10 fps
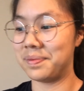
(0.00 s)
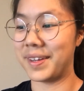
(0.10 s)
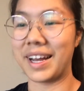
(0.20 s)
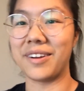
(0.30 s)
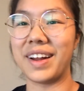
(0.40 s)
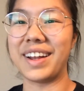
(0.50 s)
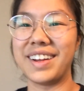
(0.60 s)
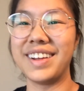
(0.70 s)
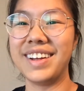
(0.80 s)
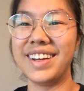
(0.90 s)
Like, how do I,
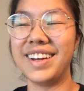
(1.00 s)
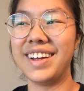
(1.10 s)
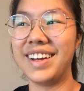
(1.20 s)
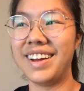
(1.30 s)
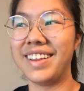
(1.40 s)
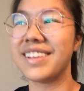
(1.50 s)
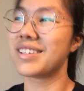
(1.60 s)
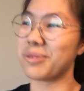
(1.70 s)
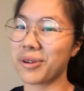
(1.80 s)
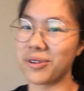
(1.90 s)
this is
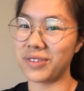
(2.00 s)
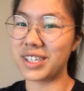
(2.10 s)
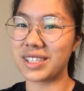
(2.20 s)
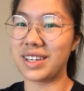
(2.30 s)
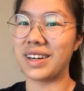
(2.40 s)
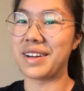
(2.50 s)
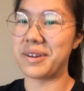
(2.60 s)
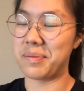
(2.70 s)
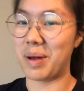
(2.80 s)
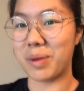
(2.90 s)
a really cool feature.
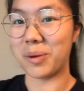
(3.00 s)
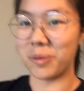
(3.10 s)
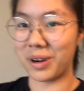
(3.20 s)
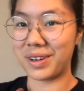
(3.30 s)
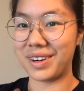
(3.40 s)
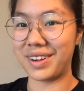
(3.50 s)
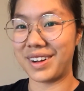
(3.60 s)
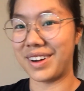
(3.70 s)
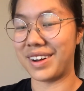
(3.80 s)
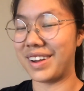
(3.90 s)
I'm going to work
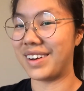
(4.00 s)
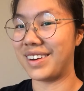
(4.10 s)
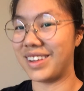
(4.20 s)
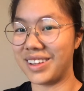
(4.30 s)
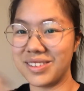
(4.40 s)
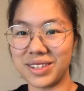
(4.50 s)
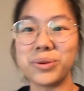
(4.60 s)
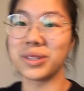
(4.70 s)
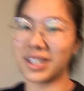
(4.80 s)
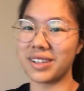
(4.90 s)
on using
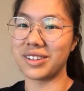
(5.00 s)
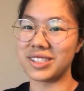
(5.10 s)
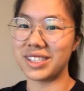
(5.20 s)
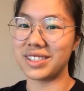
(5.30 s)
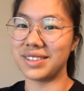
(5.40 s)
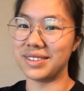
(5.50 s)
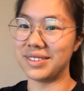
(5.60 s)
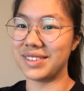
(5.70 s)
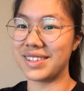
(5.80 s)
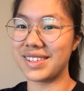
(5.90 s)
cool technology
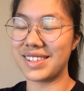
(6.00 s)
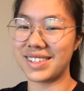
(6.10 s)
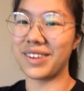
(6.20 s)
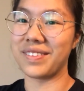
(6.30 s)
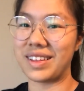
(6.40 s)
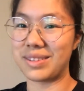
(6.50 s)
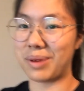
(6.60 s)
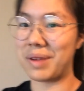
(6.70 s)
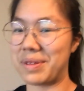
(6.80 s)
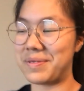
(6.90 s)
to solve this
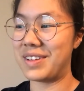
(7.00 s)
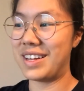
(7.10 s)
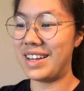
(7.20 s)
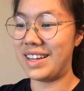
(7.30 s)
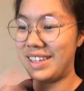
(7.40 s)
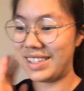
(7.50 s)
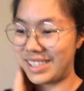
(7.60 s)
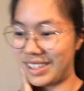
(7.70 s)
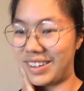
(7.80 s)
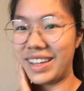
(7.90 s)
problem.
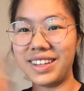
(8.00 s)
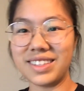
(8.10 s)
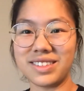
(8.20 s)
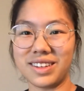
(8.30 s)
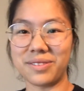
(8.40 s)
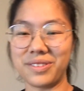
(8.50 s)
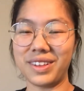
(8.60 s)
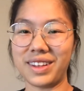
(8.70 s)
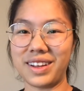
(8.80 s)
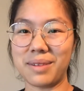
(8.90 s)
So I think this is a
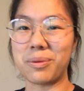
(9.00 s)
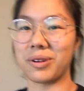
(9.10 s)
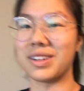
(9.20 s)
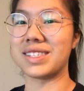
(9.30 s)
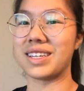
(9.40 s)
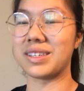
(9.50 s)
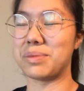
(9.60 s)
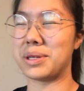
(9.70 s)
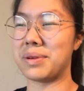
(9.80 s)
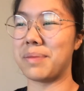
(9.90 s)
really important distinction
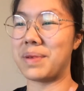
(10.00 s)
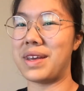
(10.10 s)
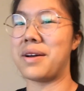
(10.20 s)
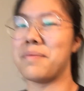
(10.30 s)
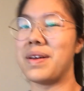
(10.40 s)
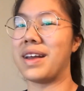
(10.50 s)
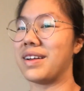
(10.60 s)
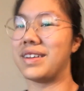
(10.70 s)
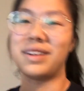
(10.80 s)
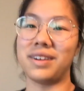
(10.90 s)
between a PM
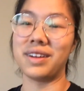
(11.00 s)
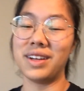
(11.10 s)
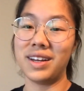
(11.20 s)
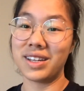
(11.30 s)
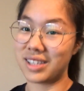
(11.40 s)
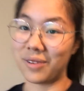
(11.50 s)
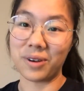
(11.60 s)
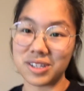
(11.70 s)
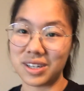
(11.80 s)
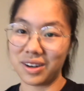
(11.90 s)
and a
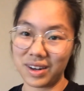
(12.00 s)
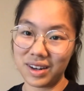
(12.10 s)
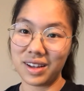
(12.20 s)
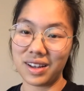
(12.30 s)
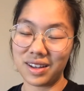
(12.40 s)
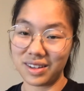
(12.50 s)
software engineering